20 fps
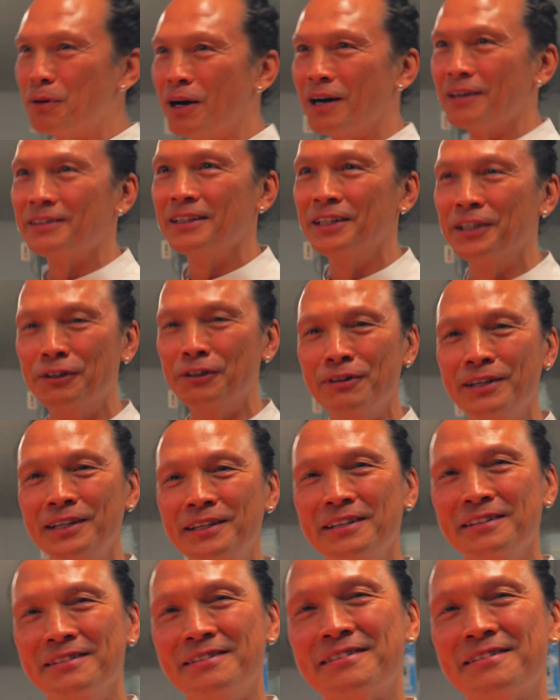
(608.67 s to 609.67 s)
part
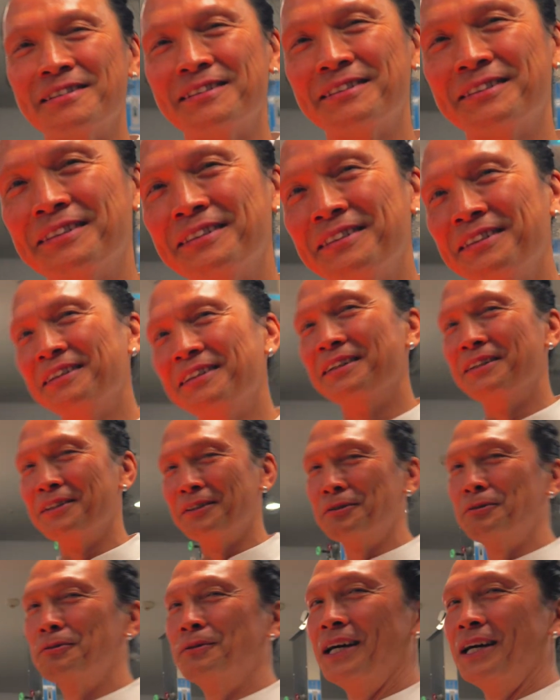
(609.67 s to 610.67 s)
ingredients
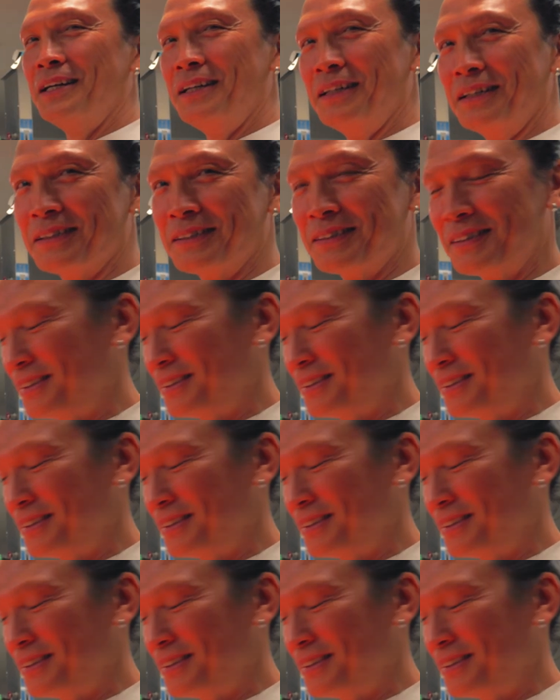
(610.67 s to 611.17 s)
right here.